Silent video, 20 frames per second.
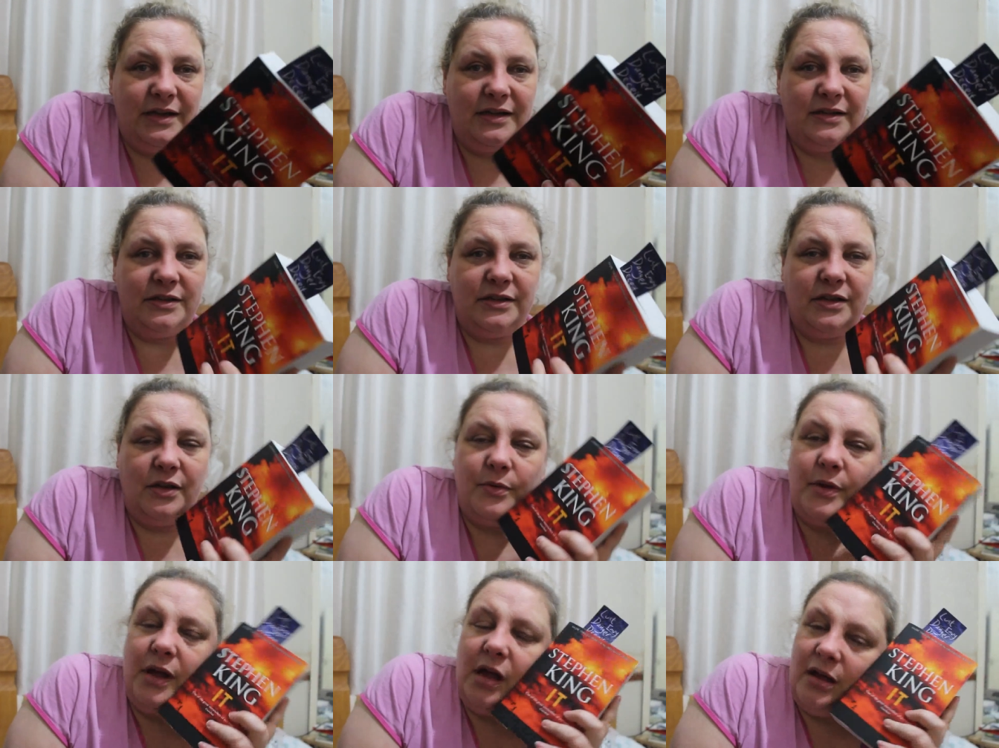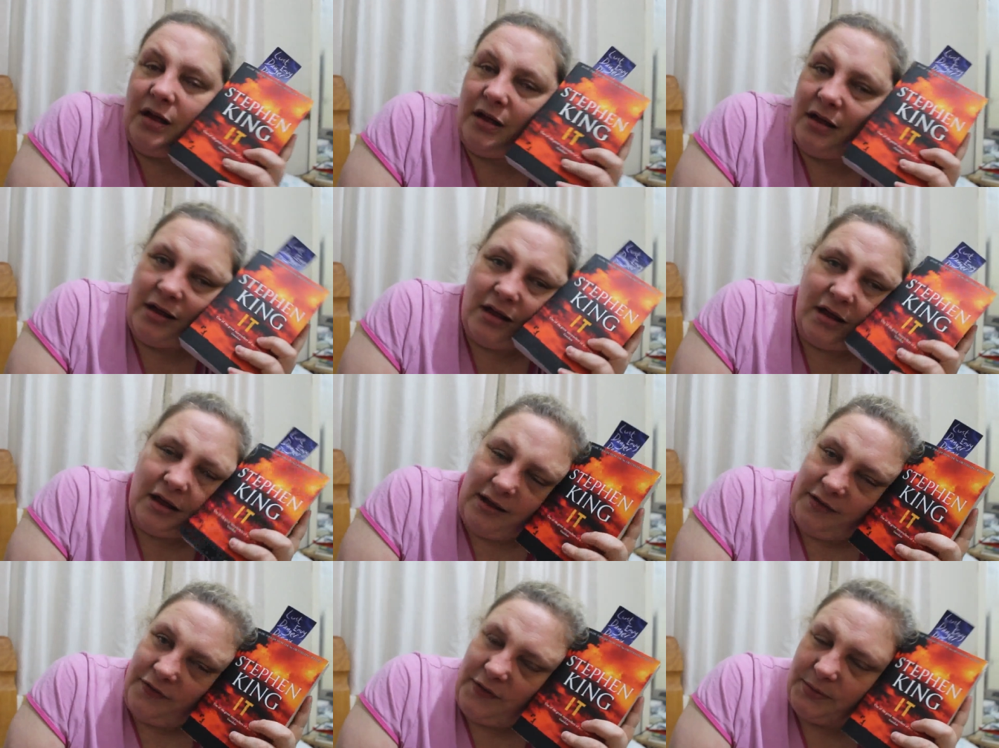so
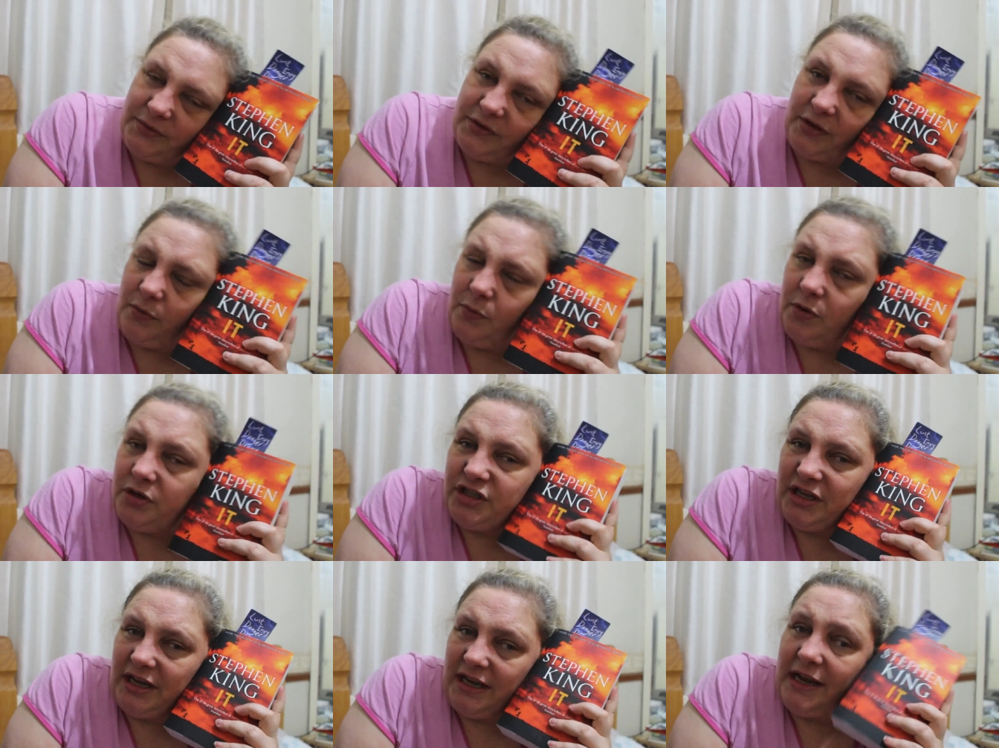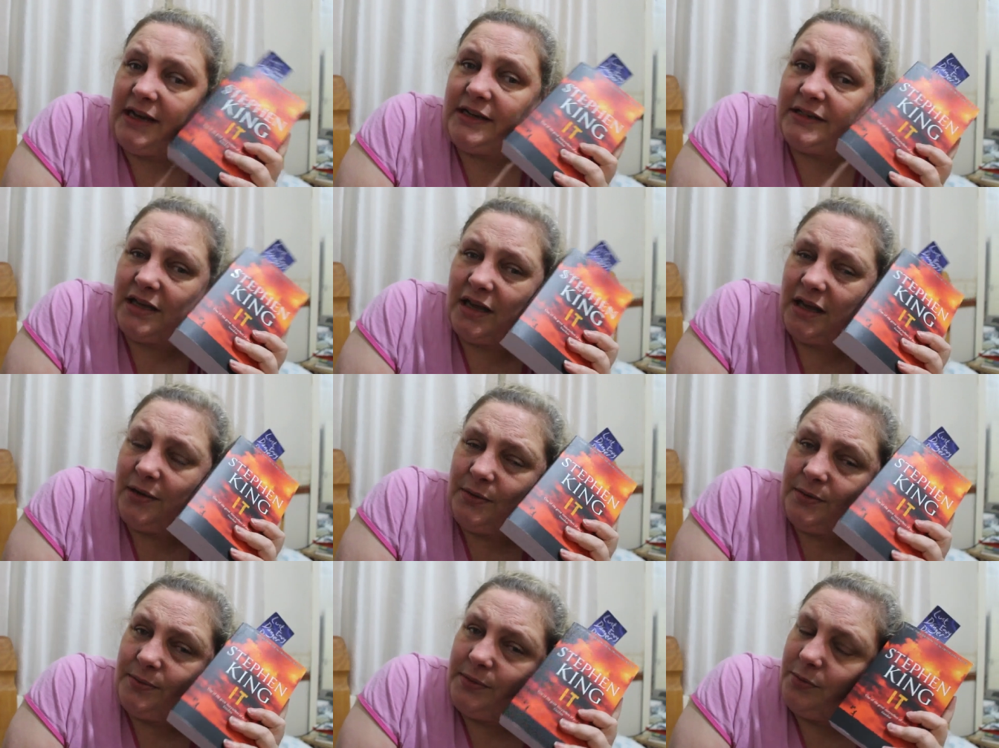uh, if I was going to watch it,
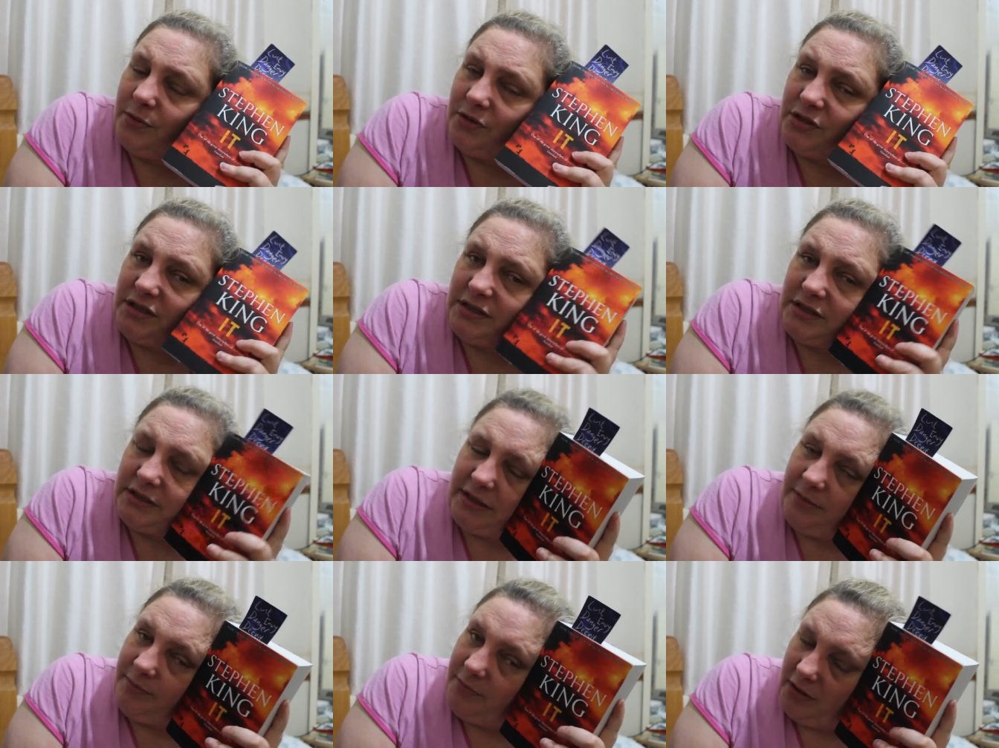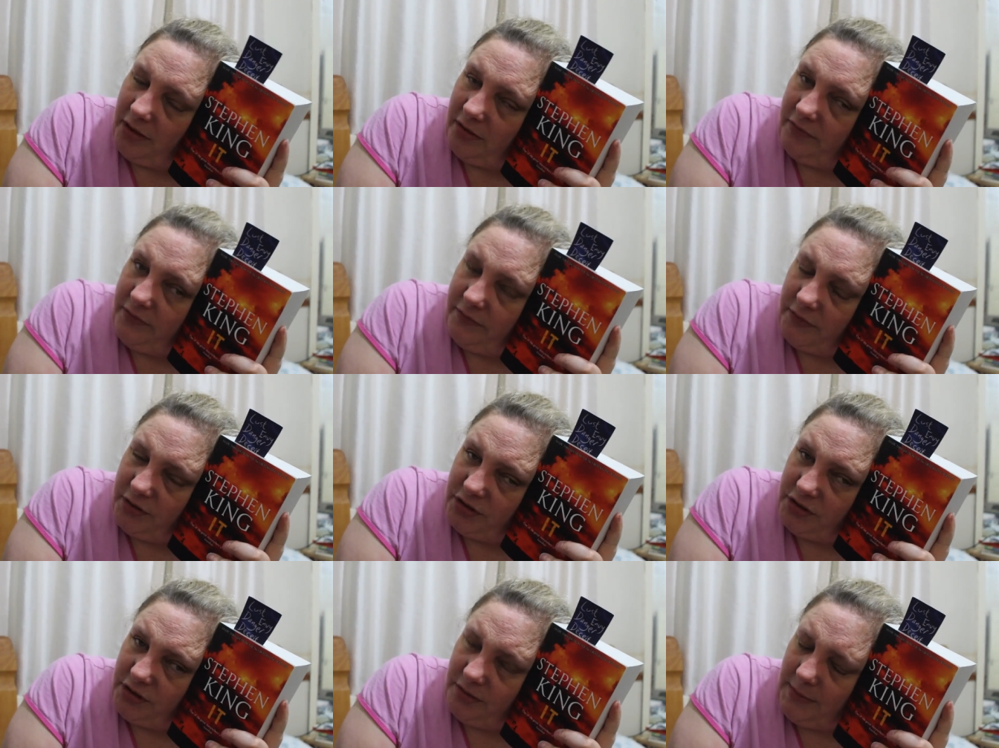I would be watching the Tim Curry
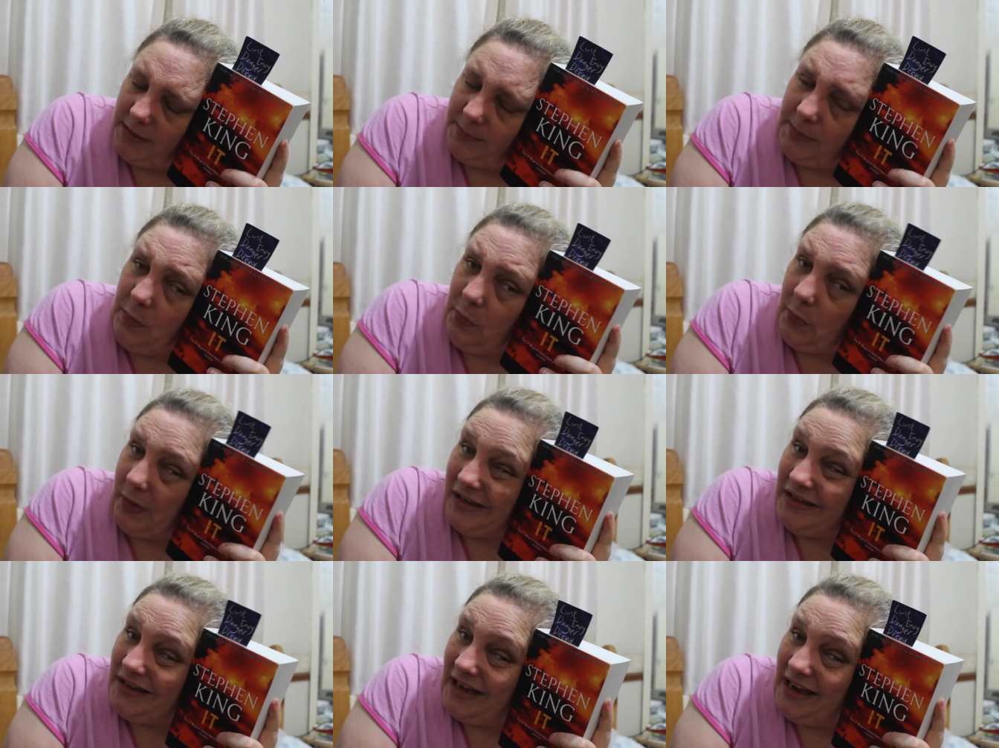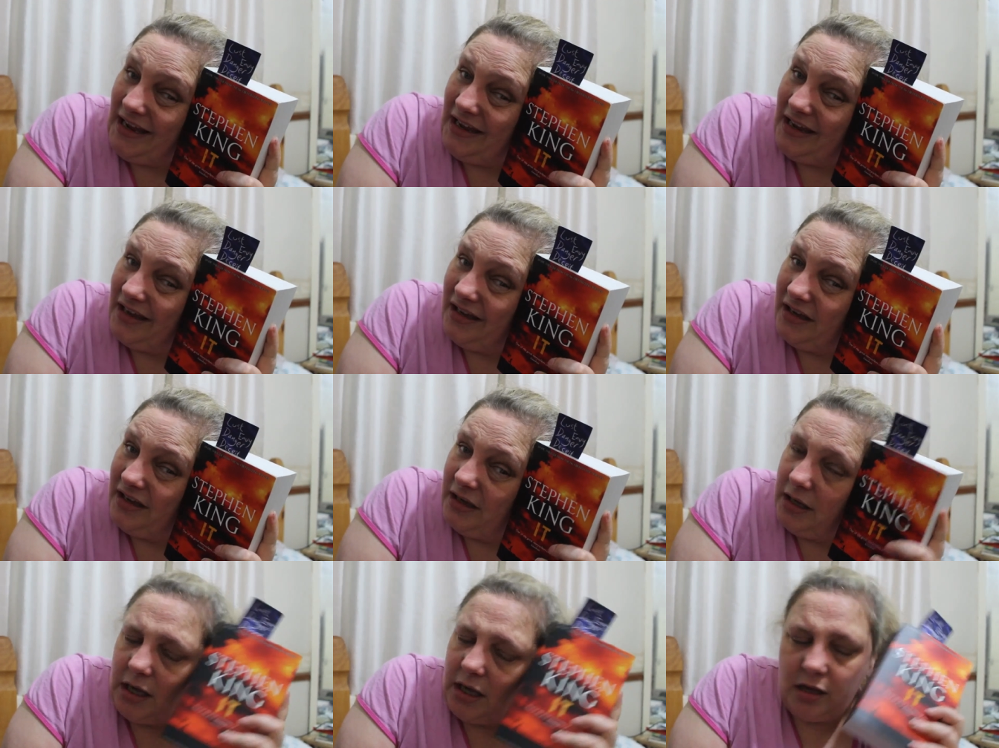version. Maybe one day
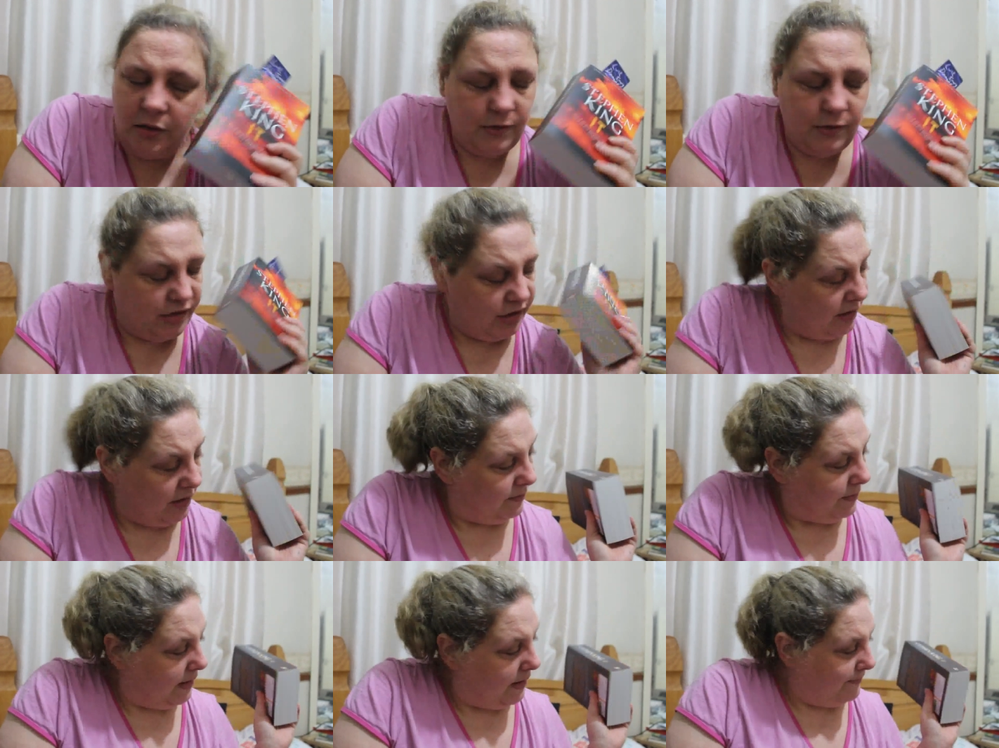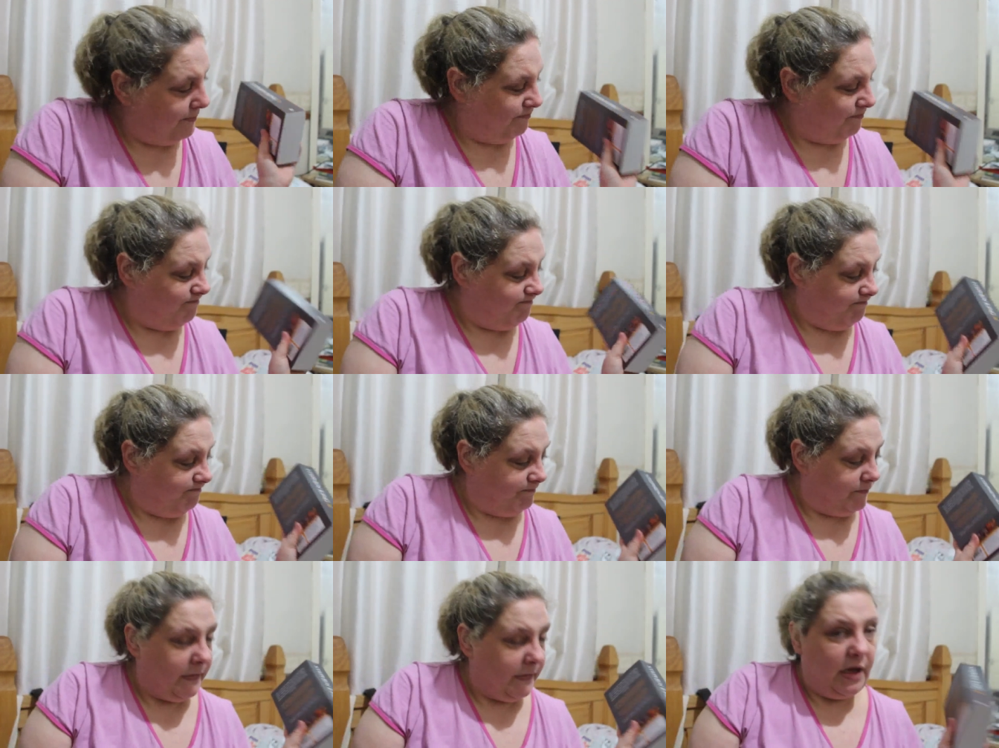I'll watch it, but mm,
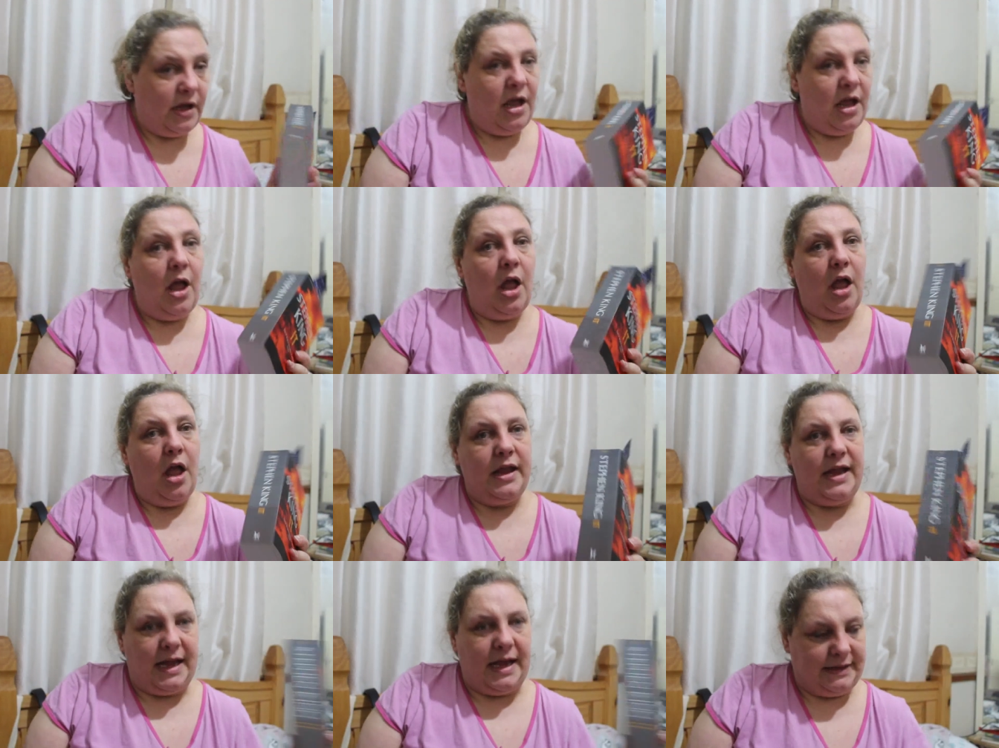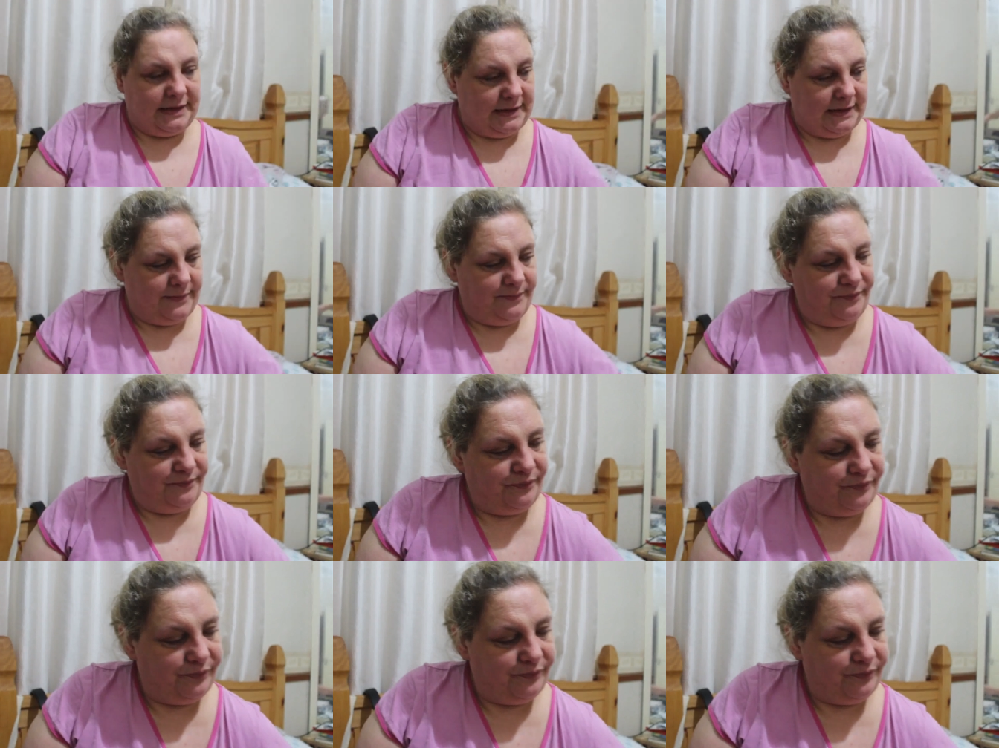yes.